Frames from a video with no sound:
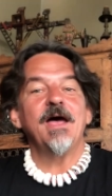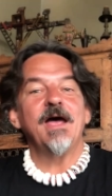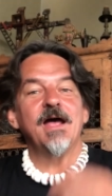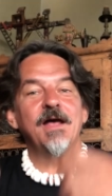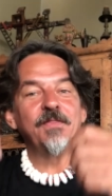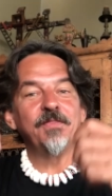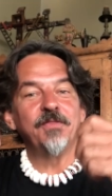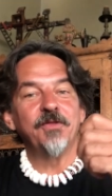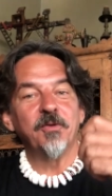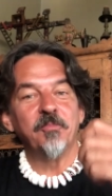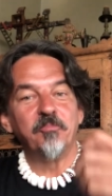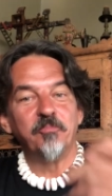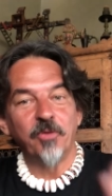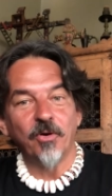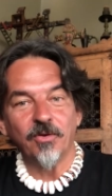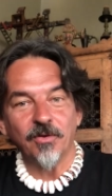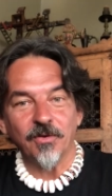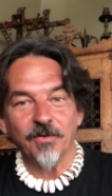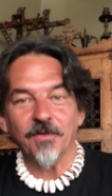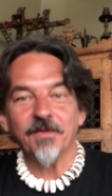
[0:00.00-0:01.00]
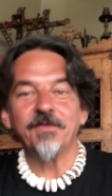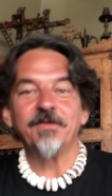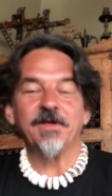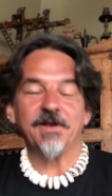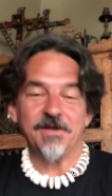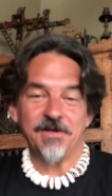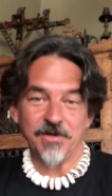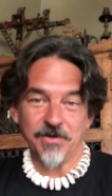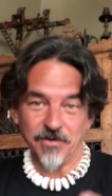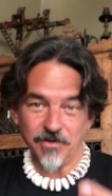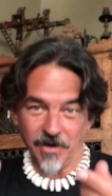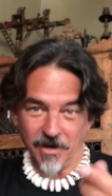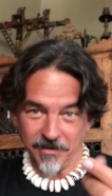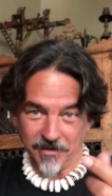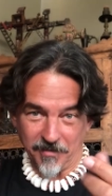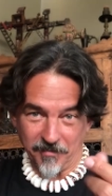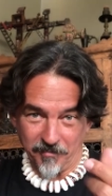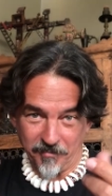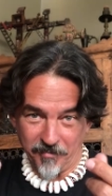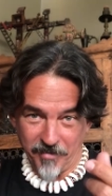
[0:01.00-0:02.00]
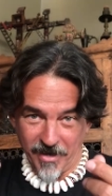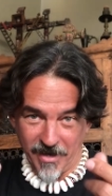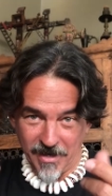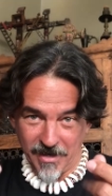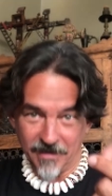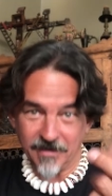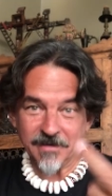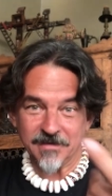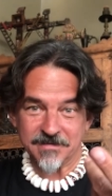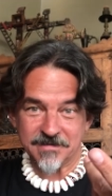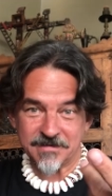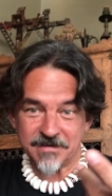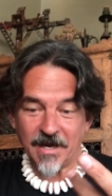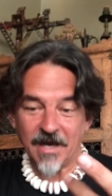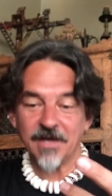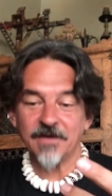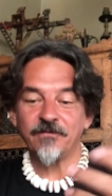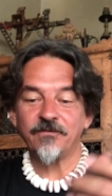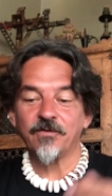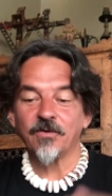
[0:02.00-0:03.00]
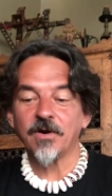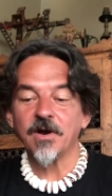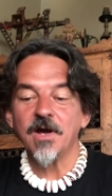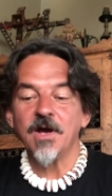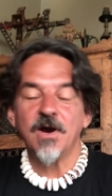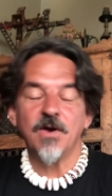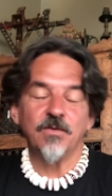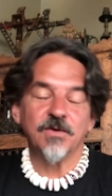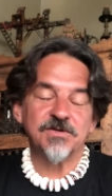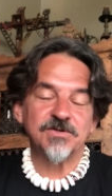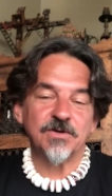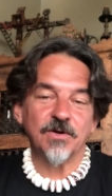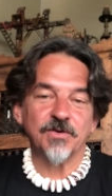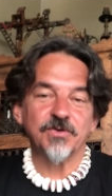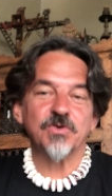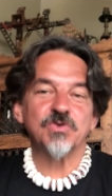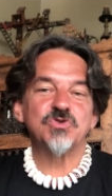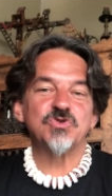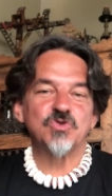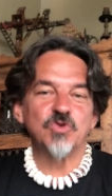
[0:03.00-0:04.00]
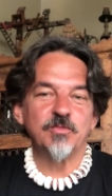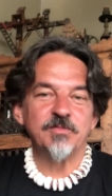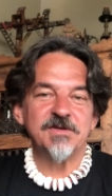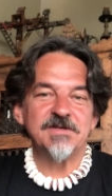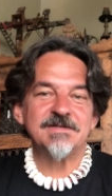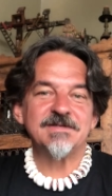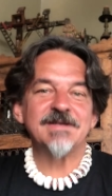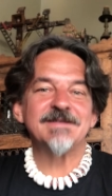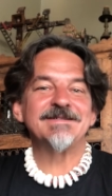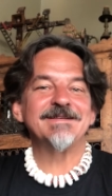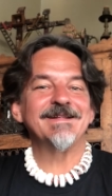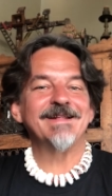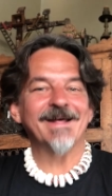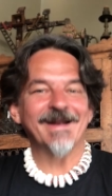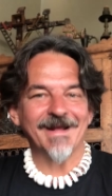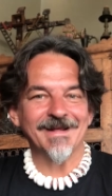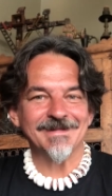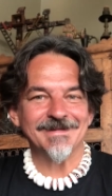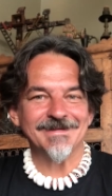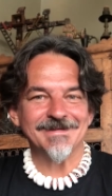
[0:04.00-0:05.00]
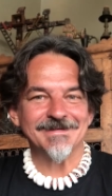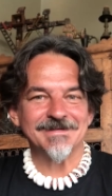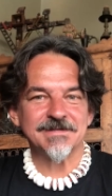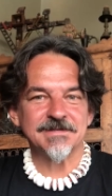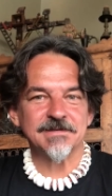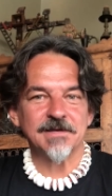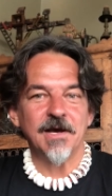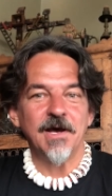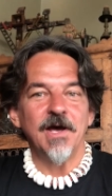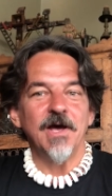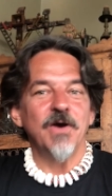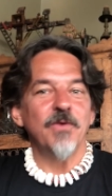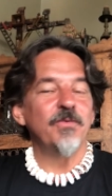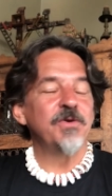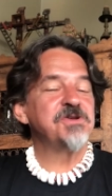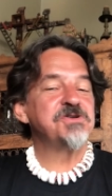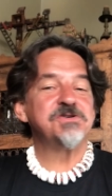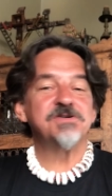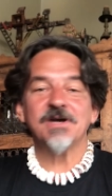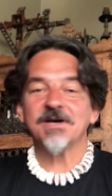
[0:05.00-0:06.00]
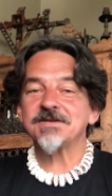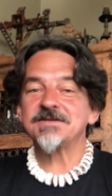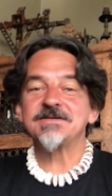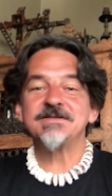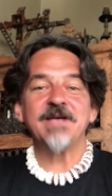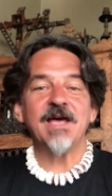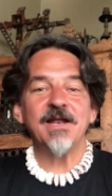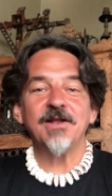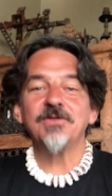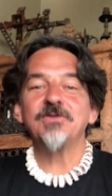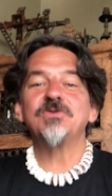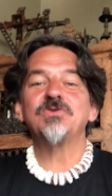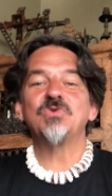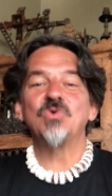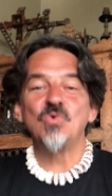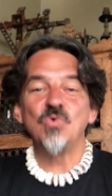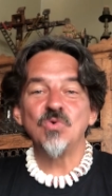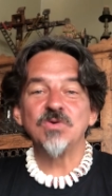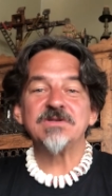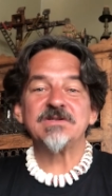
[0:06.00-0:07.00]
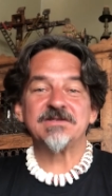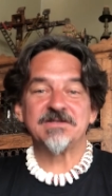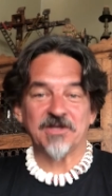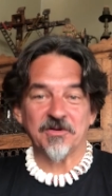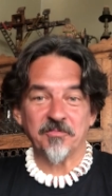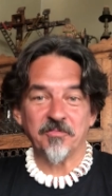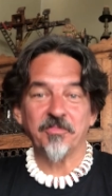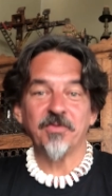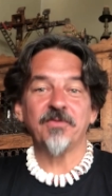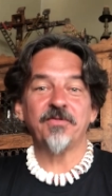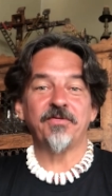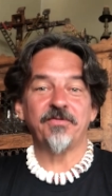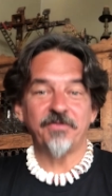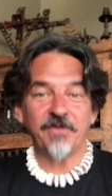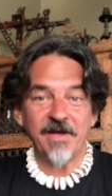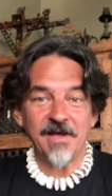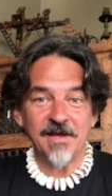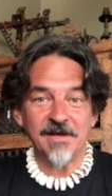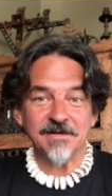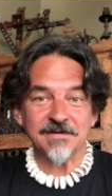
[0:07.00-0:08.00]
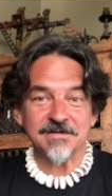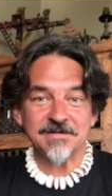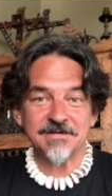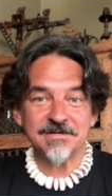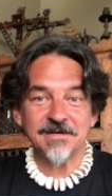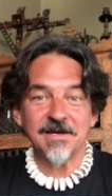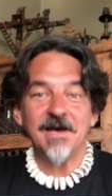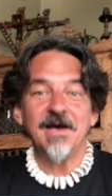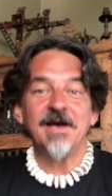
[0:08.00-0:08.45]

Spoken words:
And the bull that he got paid and signed for was called Summis Desiderantes, which just stated 2 simple things.